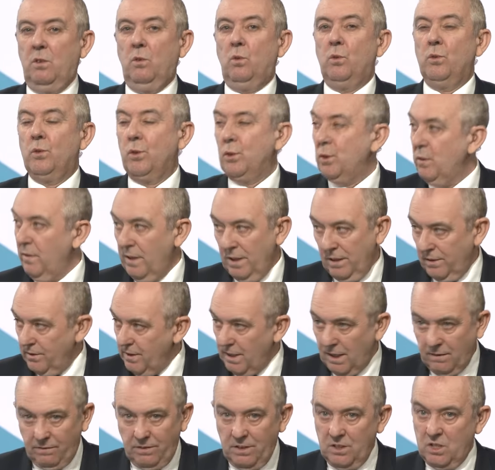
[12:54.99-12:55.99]
all sorts of other
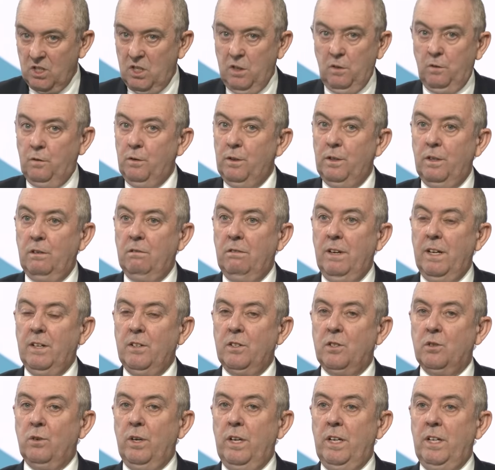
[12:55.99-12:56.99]
stuff is different
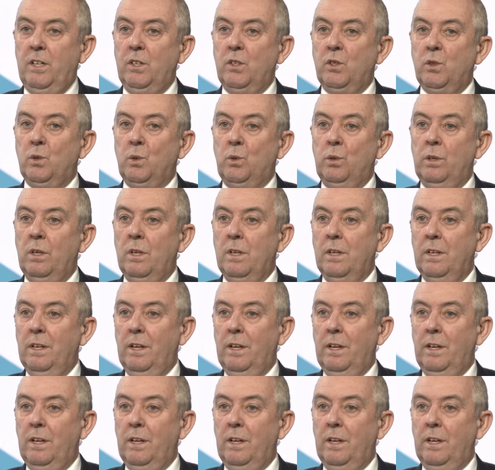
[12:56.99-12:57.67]
around trading short